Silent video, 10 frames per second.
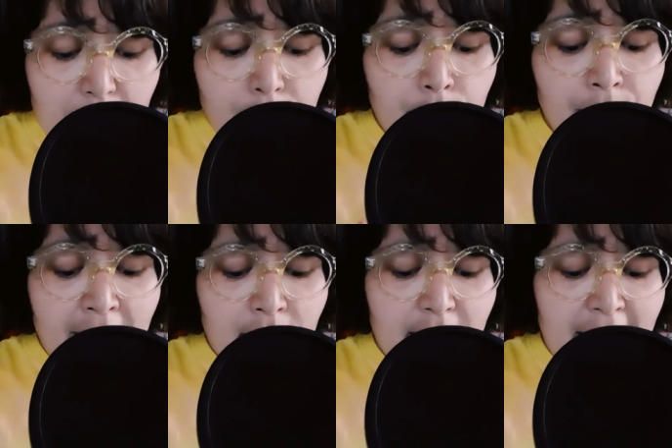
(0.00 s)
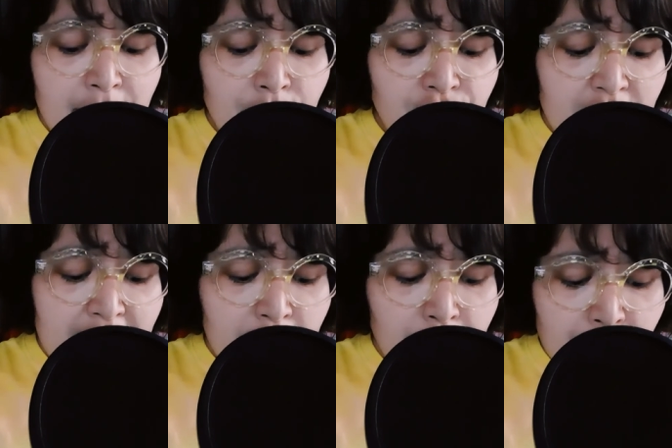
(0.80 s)
Their vital energy
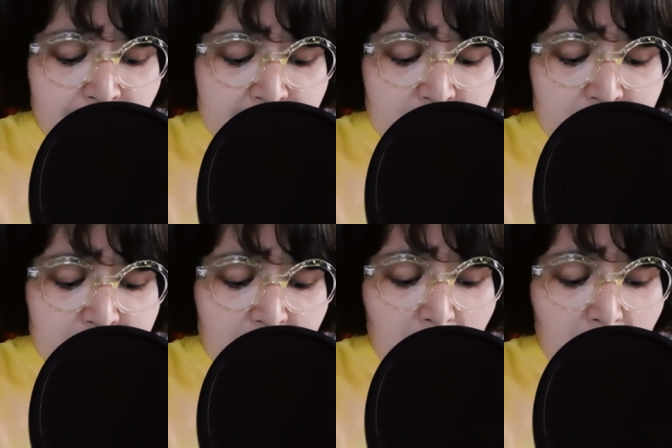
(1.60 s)
increases